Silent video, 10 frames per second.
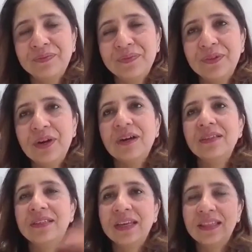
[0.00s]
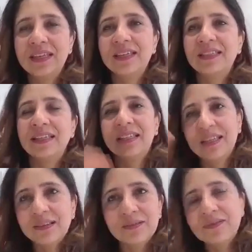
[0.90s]
You can't say this and
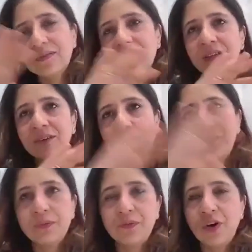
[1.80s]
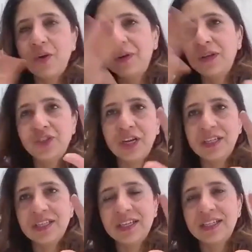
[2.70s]
then, you know, flip flop and
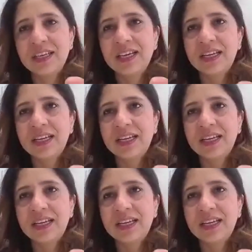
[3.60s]
change it.